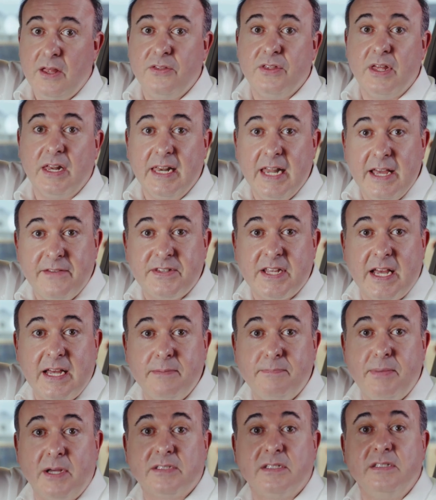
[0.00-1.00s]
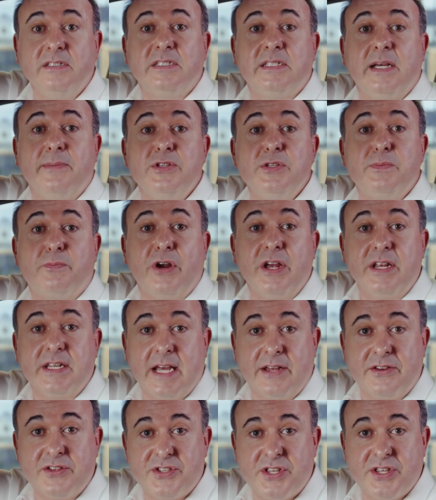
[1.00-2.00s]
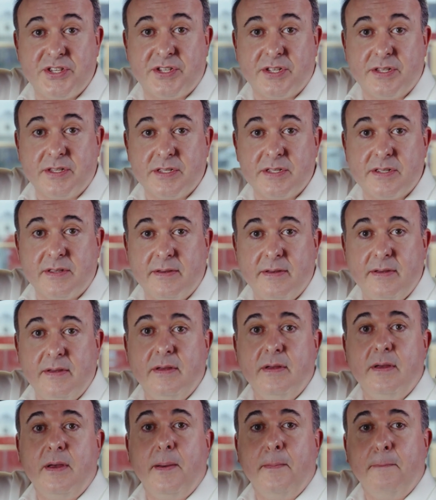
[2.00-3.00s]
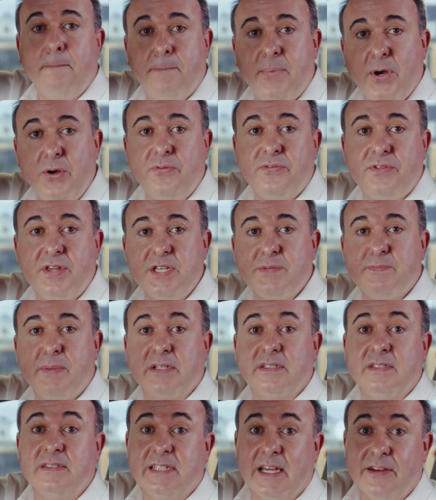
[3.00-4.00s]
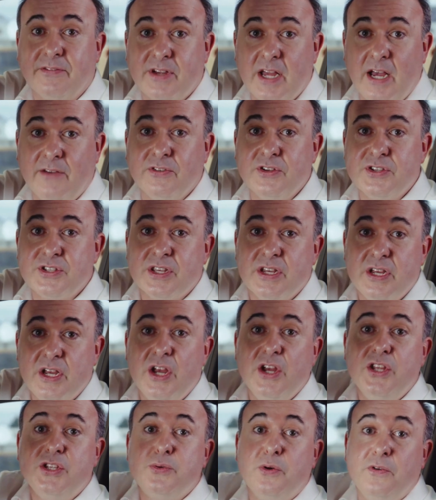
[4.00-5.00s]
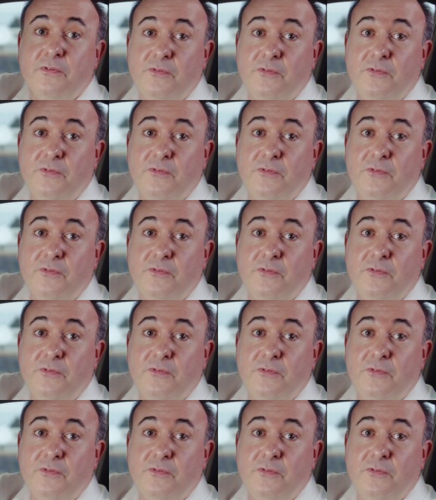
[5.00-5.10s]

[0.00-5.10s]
The left-hand button summons breakdown assistance. Both these buttons have covers to